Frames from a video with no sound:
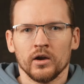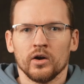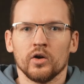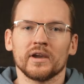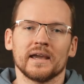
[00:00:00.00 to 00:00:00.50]

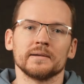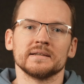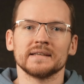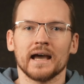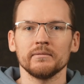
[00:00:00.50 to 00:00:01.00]
Okay,
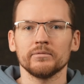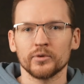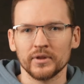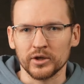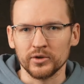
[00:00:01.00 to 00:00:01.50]
time
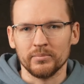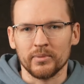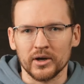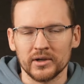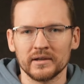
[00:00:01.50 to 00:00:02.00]
for the good
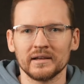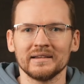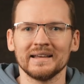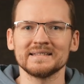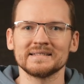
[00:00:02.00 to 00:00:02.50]
part.
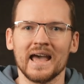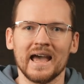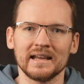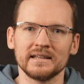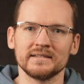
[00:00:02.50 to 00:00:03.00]
Let's
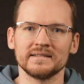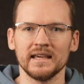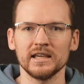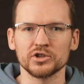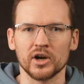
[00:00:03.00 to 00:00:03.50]
add
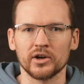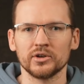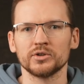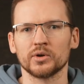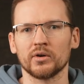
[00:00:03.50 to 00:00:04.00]

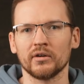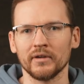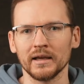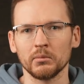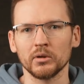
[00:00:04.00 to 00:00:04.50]
CHR to our available